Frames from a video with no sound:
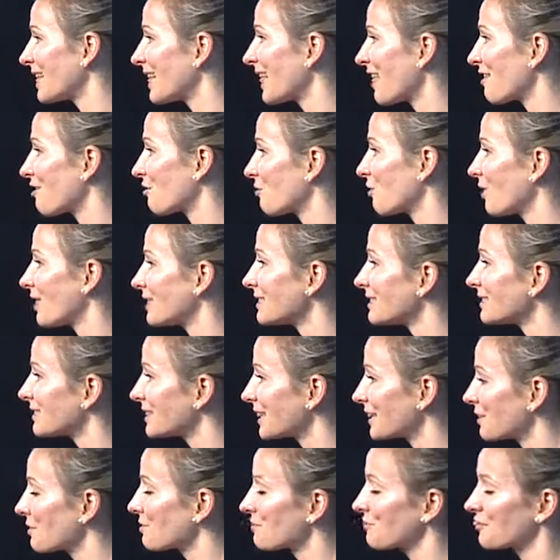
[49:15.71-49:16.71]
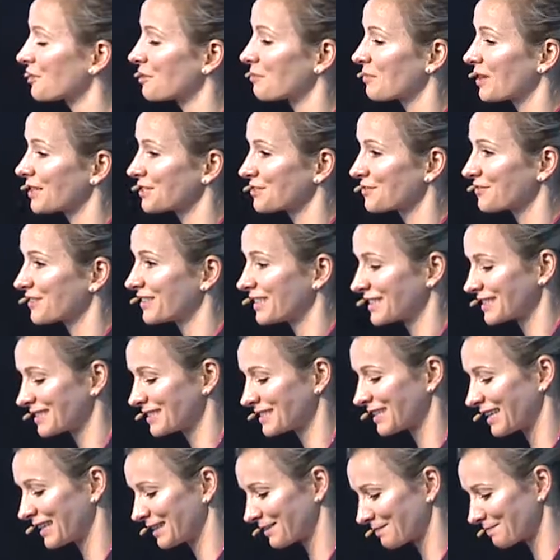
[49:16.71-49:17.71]
Otherwise, thank you very much for
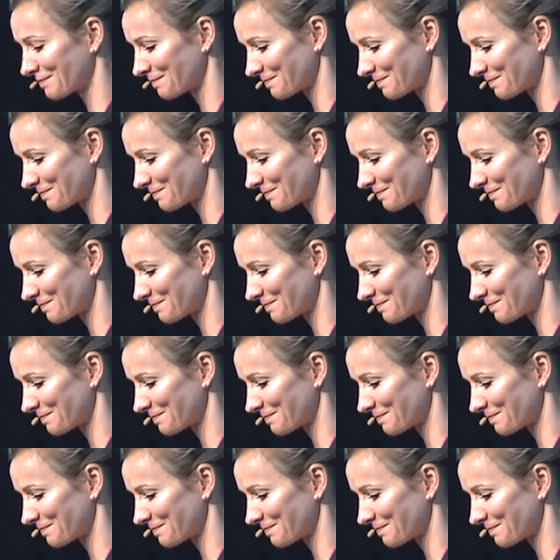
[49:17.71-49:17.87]
listening.